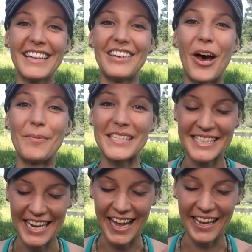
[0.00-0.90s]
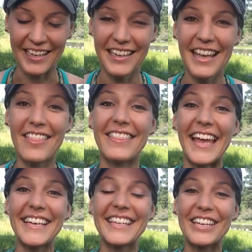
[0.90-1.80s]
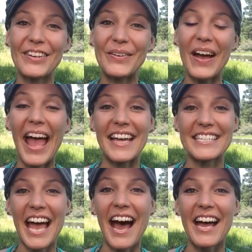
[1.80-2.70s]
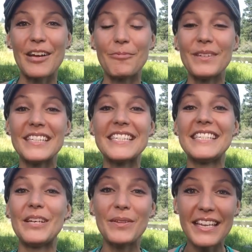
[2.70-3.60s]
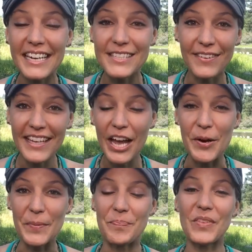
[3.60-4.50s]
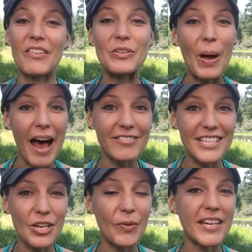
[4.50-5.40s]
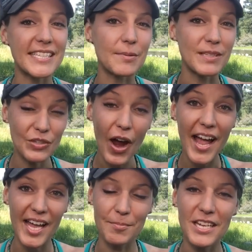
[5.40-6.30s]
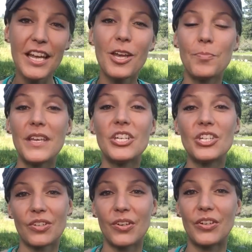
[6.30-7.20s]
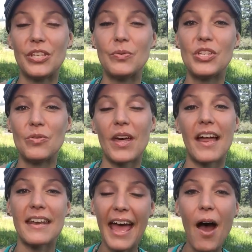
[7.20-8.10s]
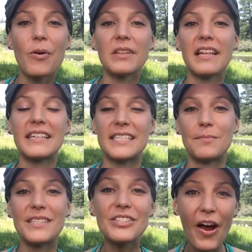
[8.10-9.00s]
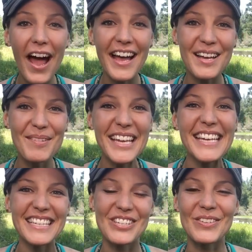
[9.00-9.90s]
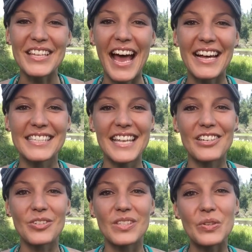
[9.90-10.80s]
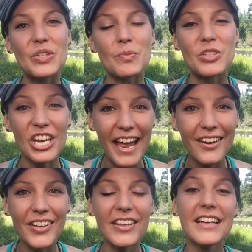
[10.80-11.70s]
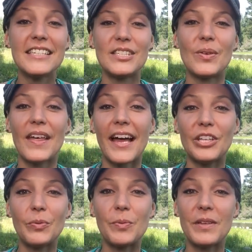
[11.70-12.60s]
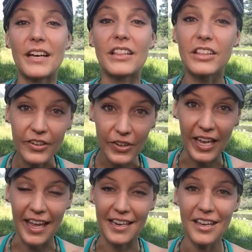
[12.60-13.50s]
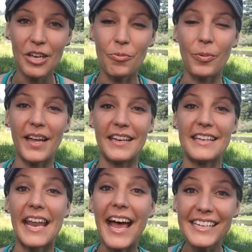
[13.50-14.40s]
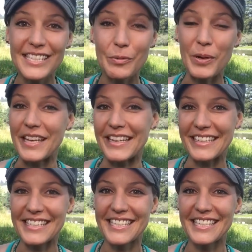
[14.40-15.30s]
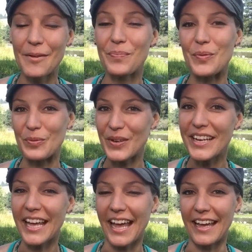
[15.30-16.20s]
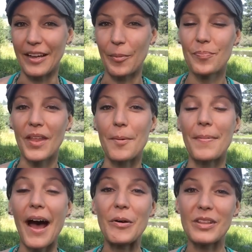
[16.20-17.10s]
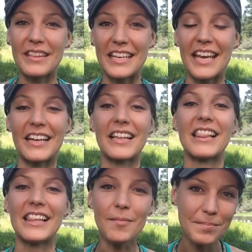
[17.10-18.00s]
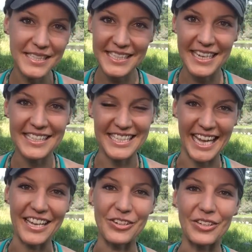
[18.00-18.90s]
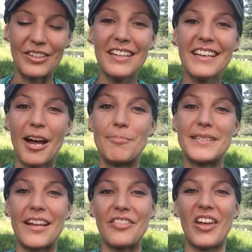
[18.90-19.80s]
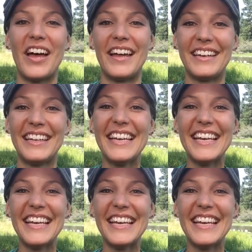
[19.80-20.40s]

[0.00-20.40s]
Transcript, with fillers: Namaste. Thank you, and I will see you in the next video. If you haven't already subscribed, be sure you do that now. Click subscribe to the Ask Angels YouTube channel so that you will be alerted when next week's reading about the eclipse cycle comes online